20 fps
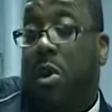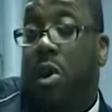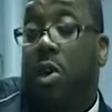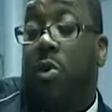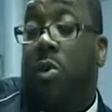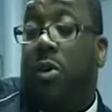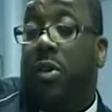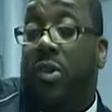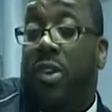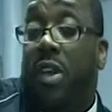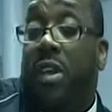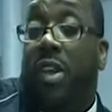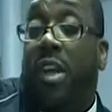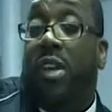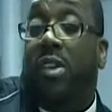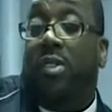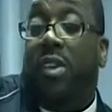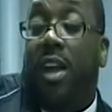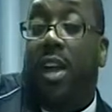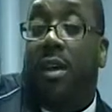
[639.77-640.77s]
Are you a
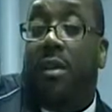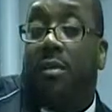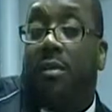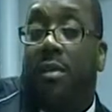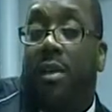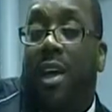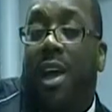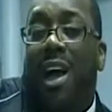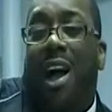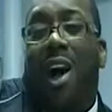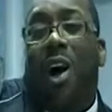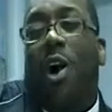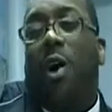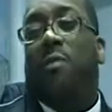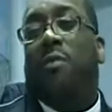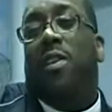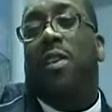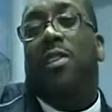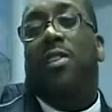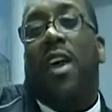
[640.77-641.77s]
Sunday saint? I
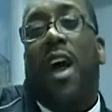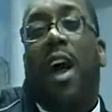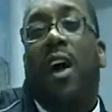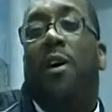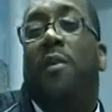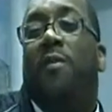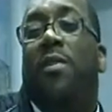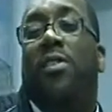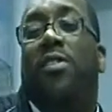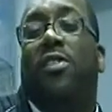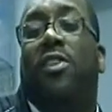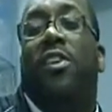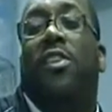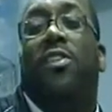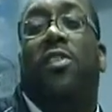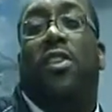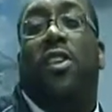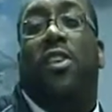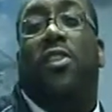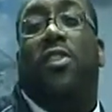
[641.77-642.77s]
often I often
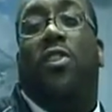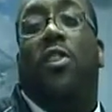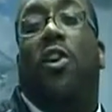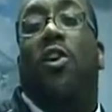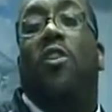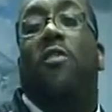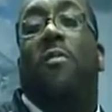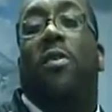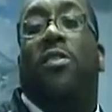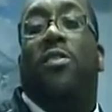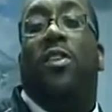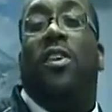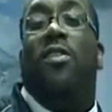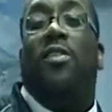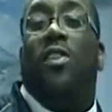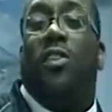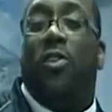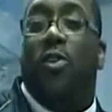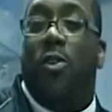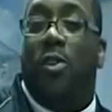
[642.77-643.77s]
teach this to all of my
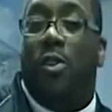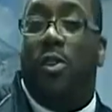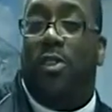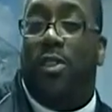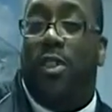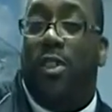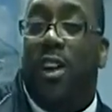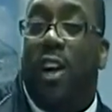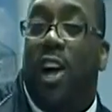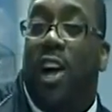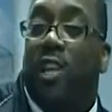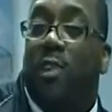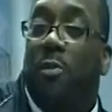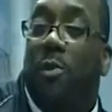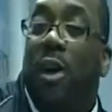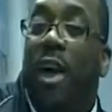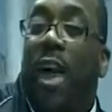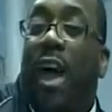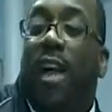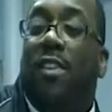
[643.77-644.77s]
sons and daughters in the gospel.